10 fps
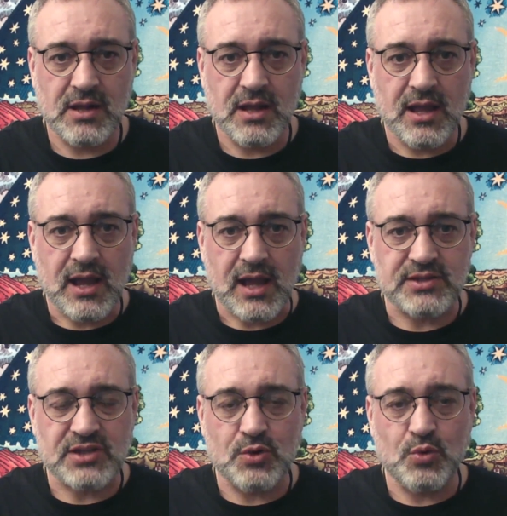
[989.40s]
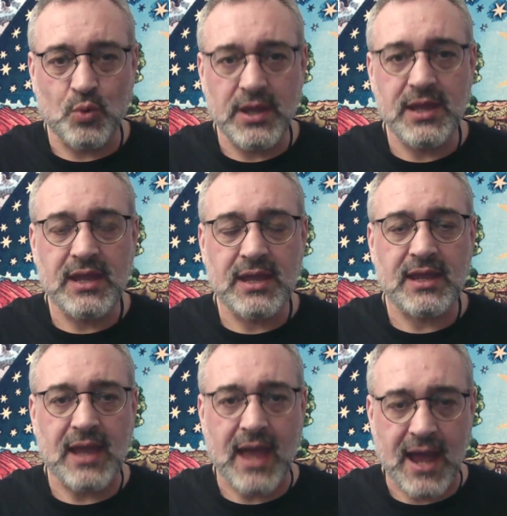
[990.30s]
and so we
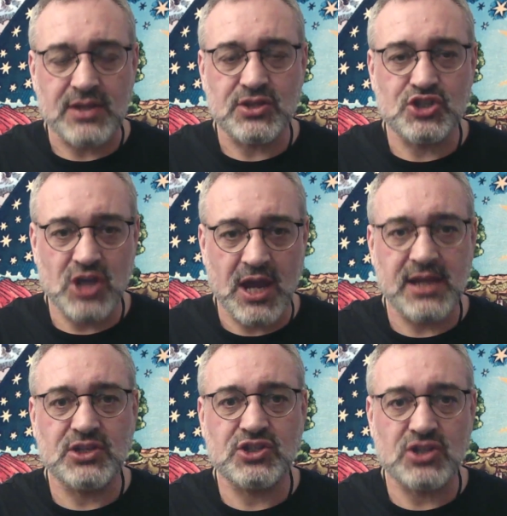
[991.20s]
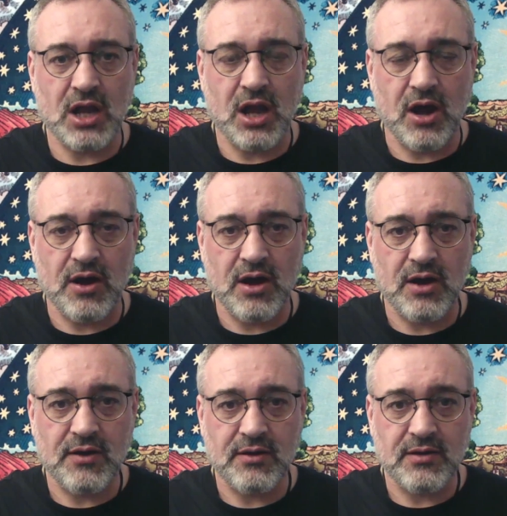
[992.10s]
can change our
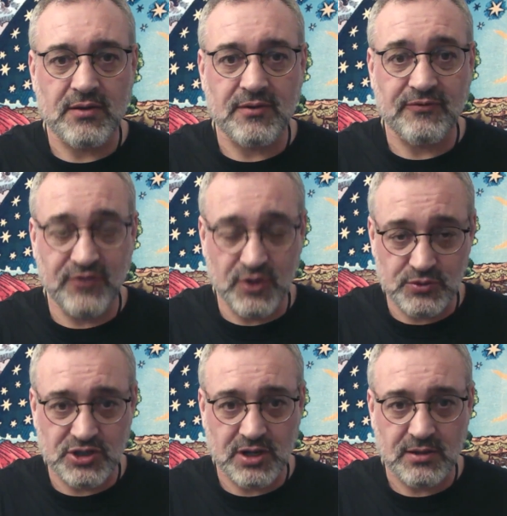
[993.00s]
future.